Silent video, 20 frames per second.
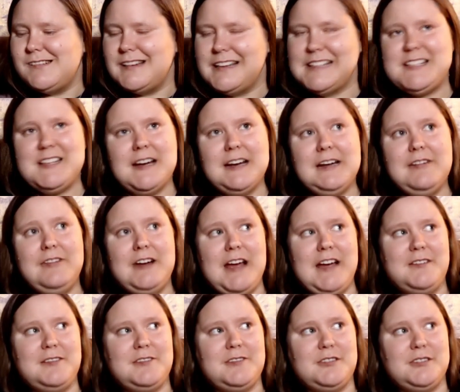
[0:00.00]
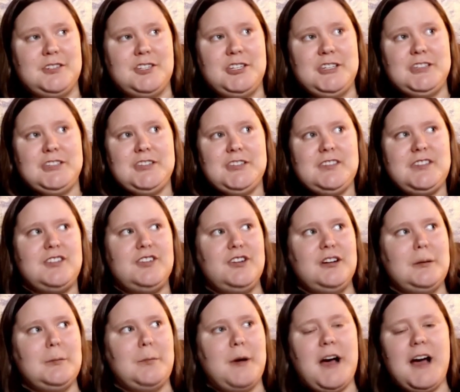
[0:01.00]
It's not even extra. She's just good
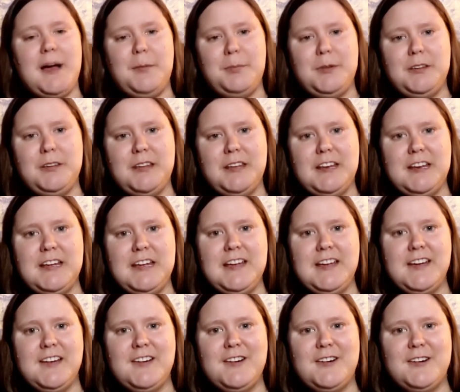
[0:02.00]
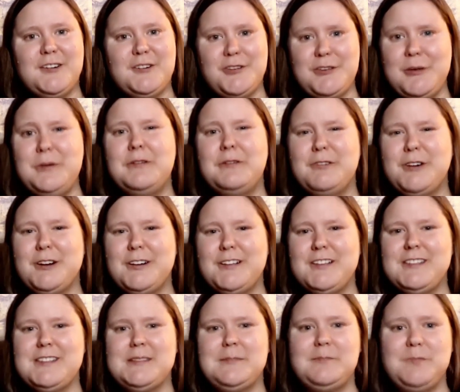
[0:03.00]
at populating her
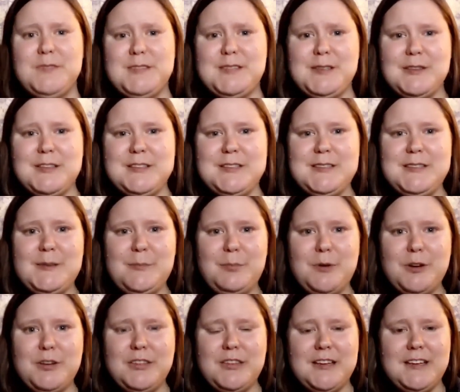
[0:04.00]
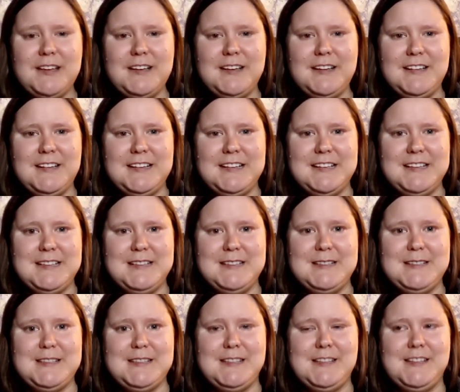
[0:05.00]
universe. So this is the book that
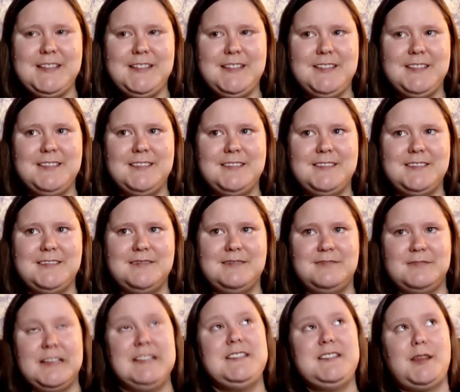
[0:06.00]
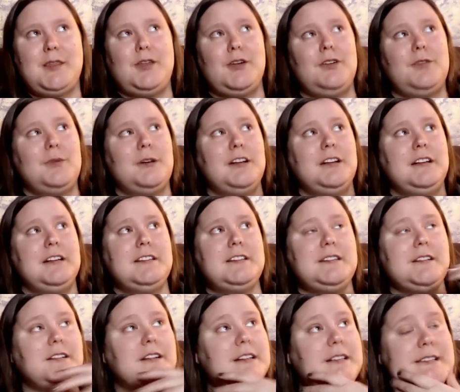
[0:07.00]
is, it's the third one in a
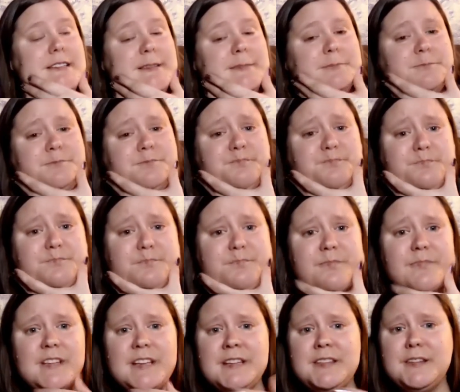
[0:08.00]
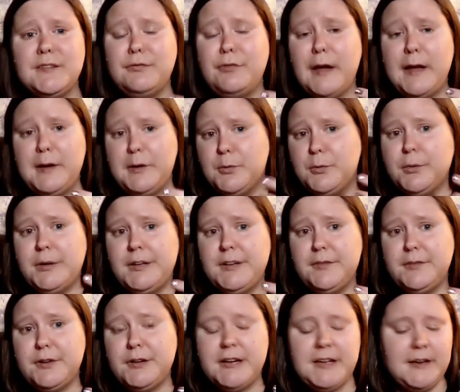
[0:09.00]
series, the final one
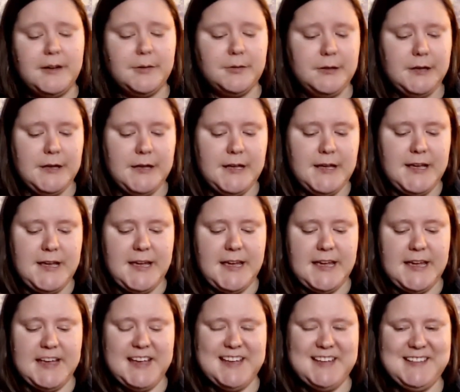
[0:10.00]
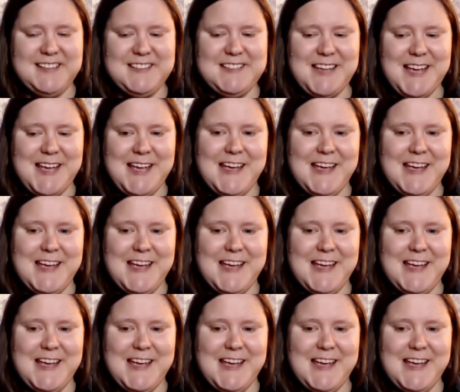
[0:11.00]
for now. And